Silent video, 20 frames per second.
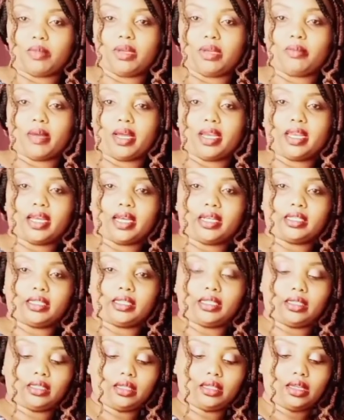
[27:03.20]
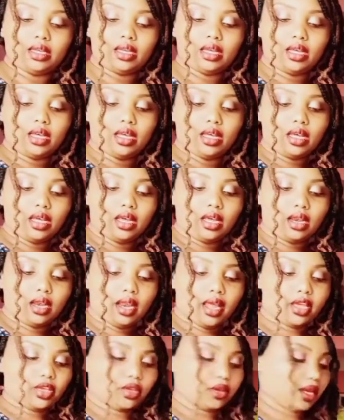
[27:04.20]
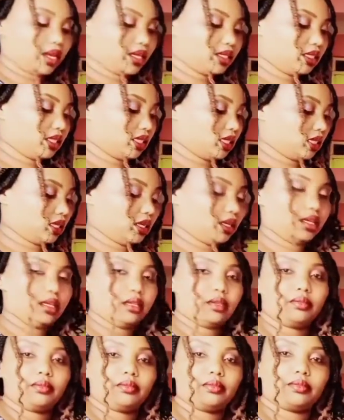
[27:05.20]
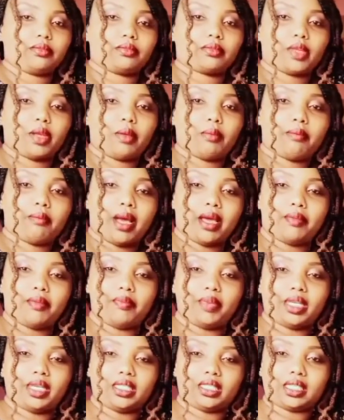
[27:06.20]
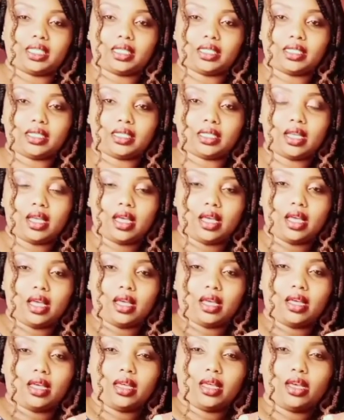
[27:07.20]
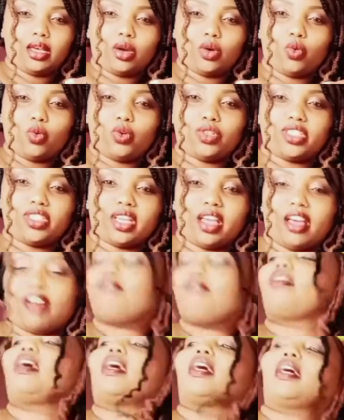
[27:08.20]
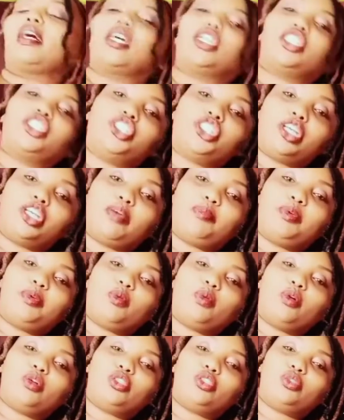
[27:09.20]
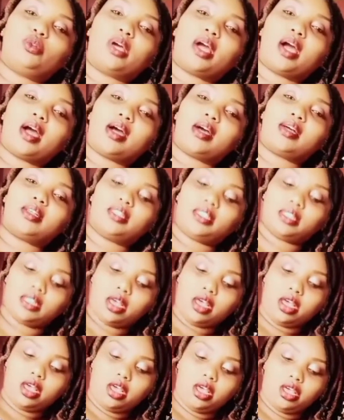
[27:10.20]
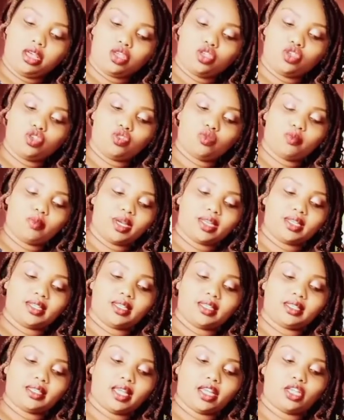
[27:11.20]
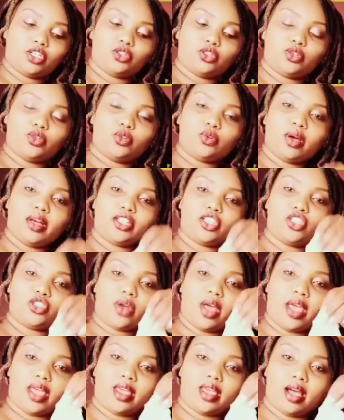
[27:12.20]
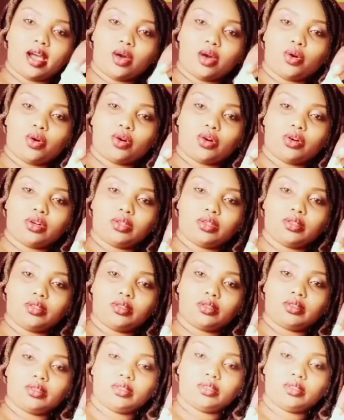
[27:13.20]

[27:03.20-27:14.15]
I mean mandazi. Like you can see, my pieces, whichever shape you want to cut, you might decide to do a triangle,